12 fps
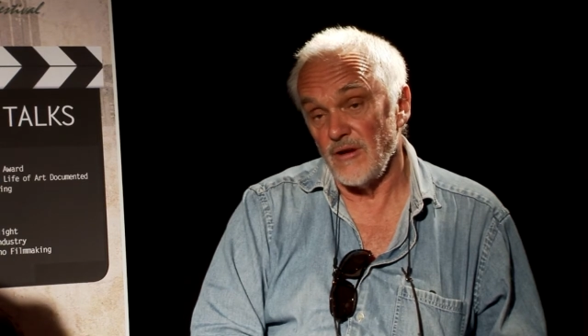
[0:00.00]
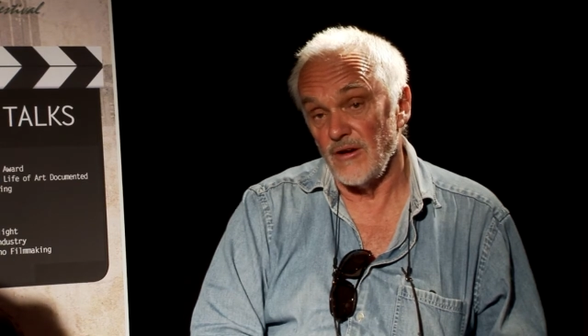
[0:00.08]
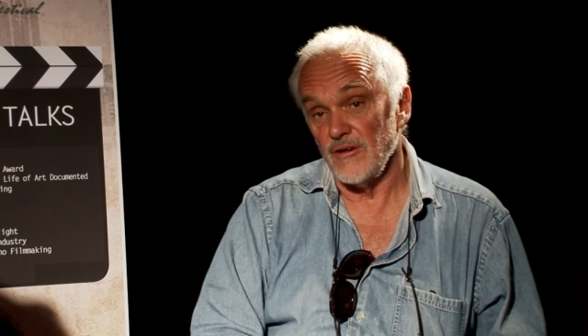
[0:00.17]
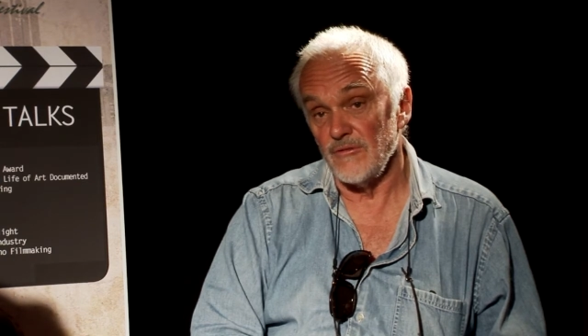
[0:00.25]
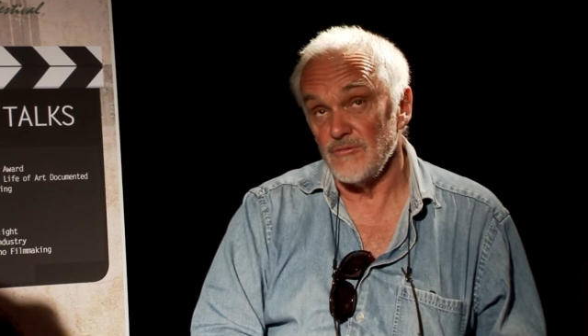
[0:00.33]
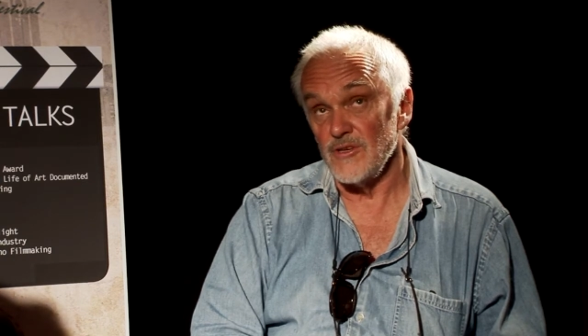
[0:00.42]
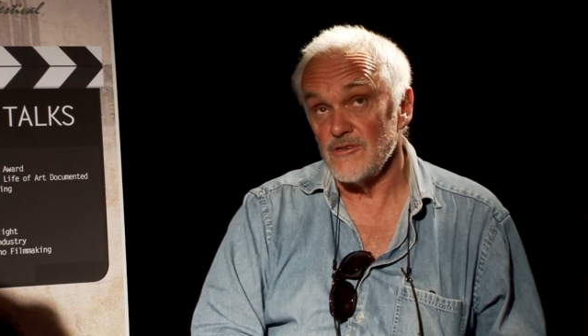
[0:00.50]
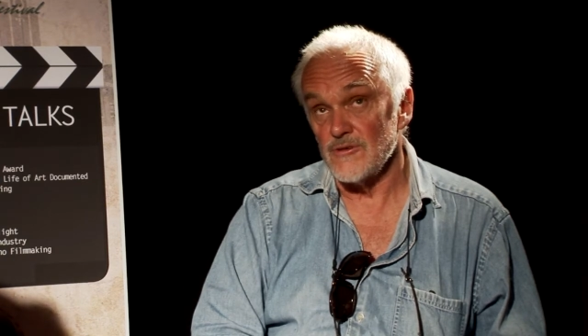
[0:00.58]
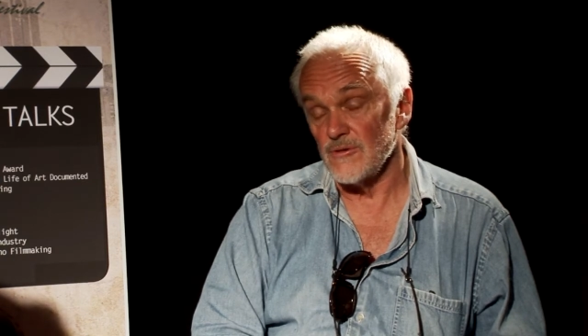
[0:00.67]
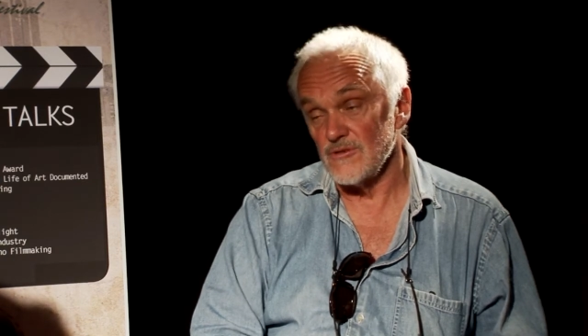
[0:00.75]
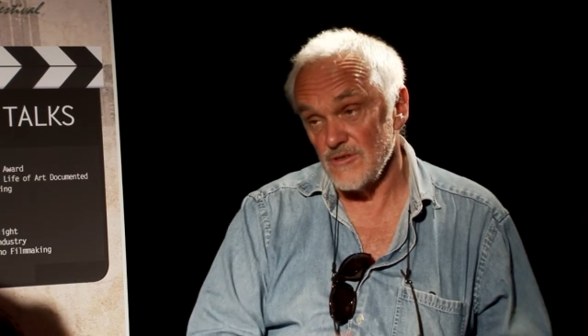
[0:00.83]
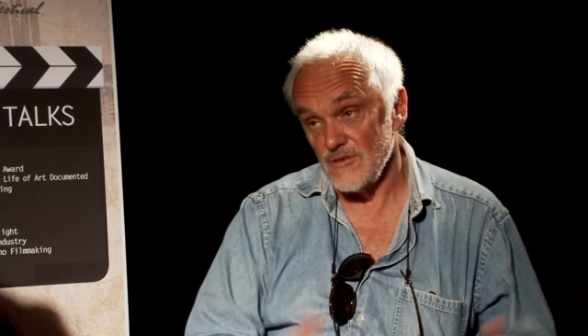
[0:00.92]
our
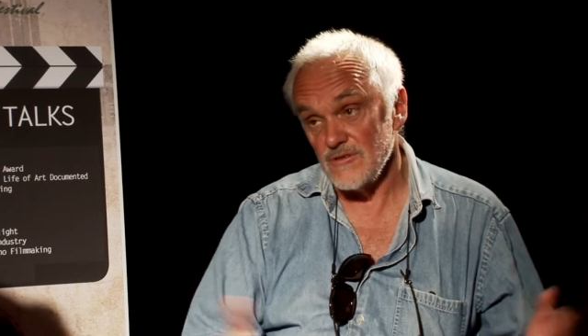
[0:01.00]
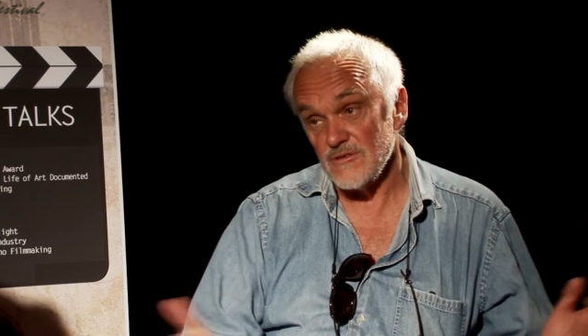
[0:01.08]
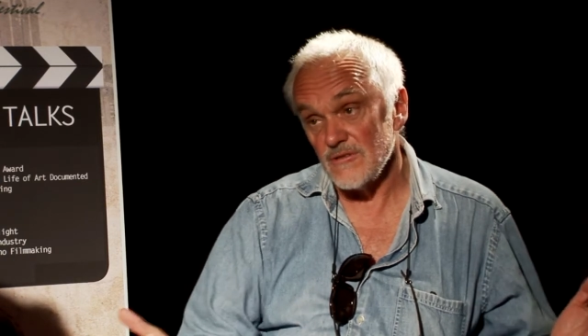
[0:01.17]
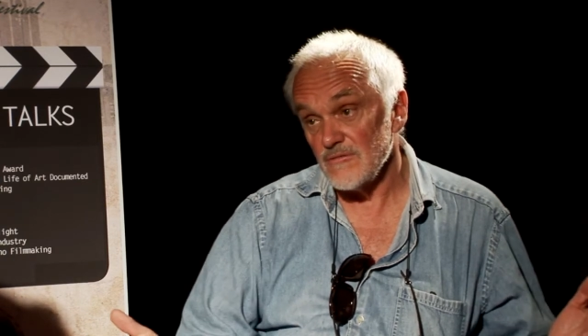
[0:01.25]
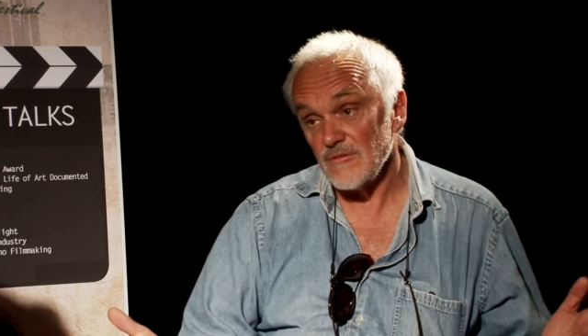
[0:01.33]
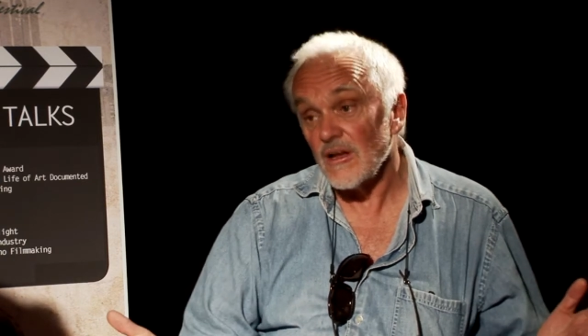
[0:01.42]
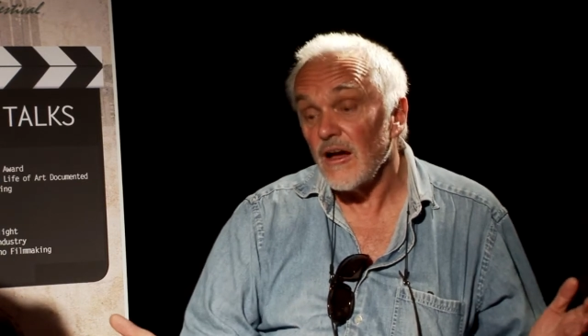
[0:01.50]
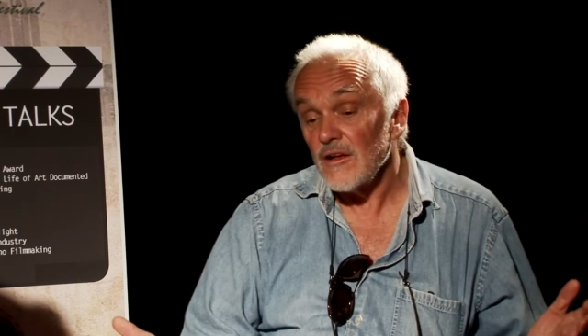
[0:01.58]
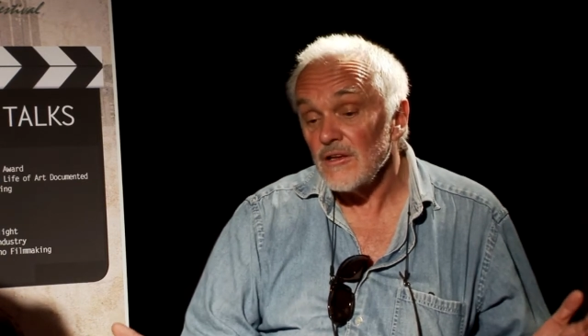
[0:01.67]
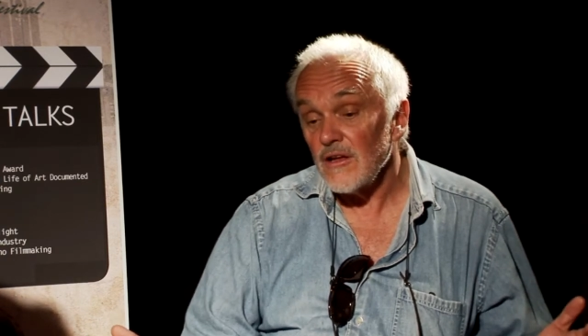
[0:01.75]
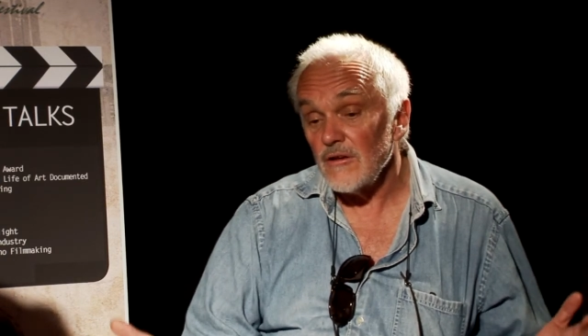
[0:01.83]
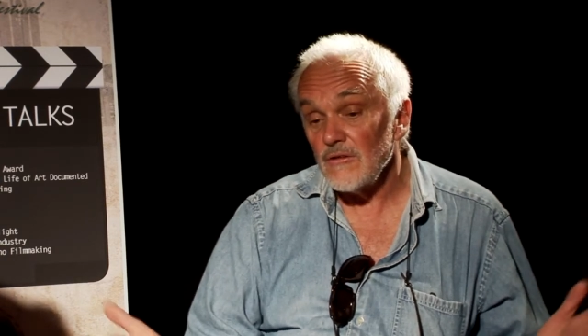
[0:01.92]
resources,
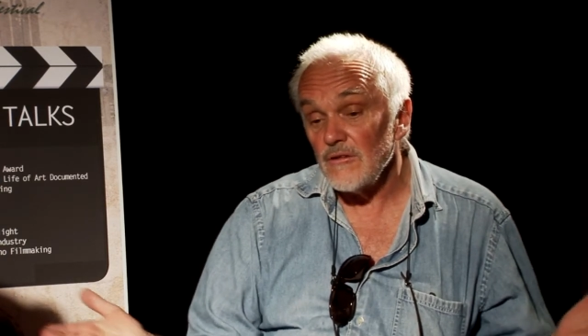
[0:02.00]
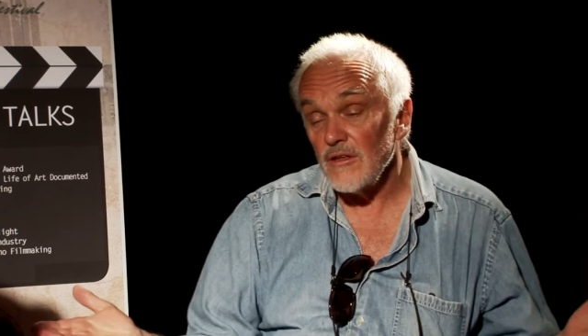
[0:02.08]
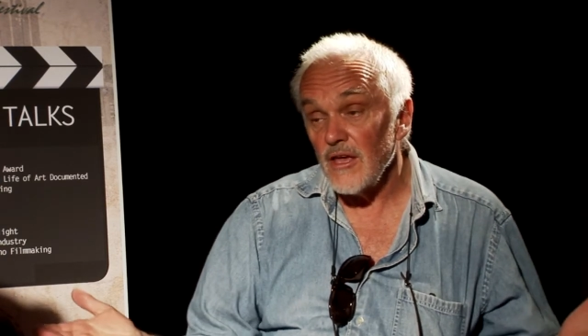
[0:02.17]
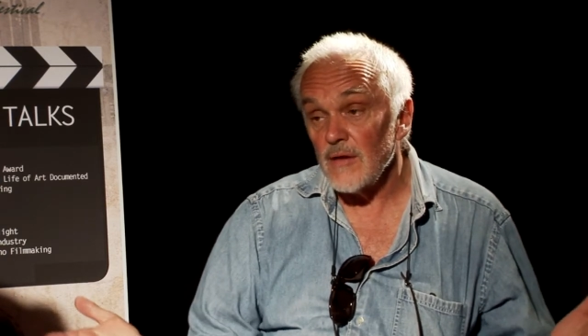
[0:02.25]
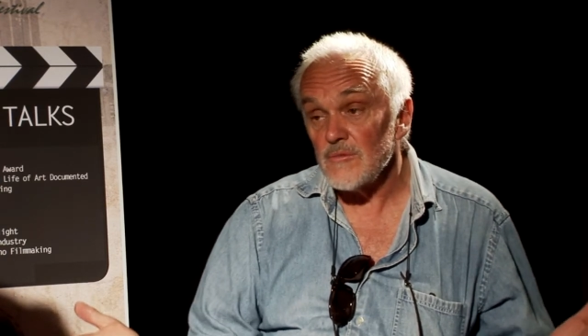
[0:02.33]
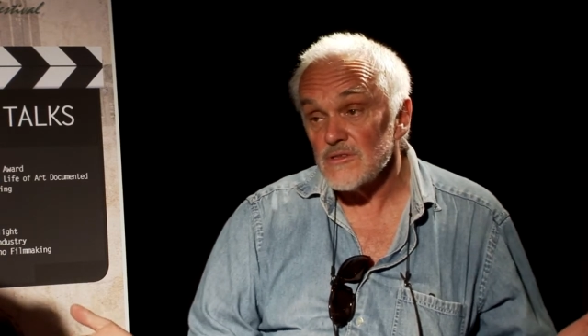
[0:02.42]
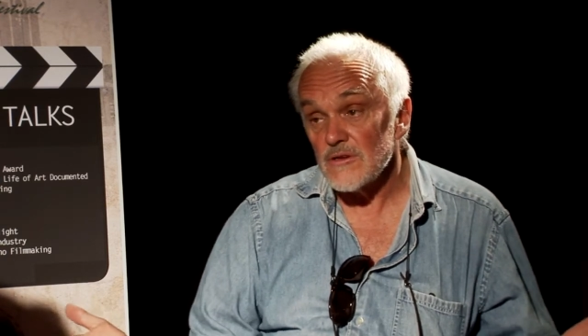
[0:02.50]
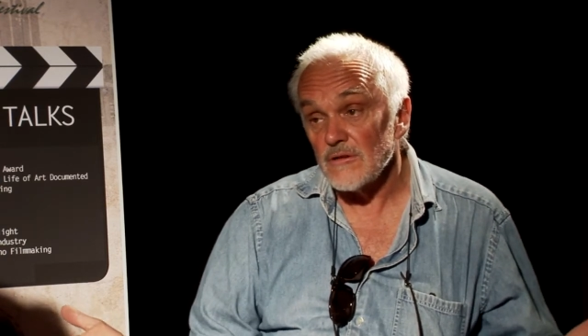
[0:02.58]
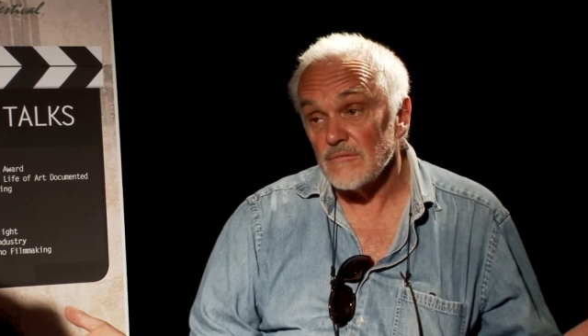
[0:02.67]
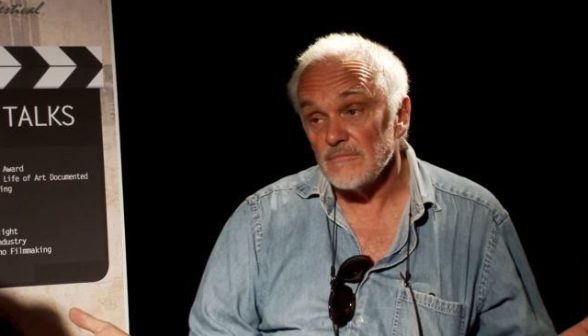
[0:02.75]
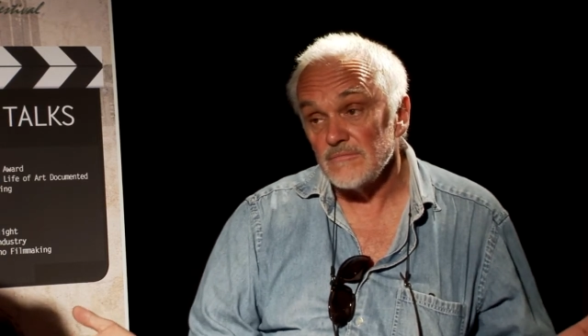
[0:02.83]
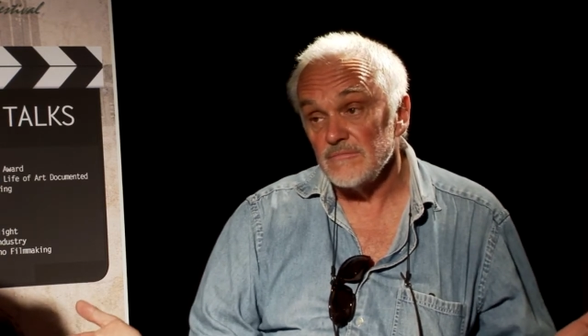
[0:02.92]
cutting down the Amazon.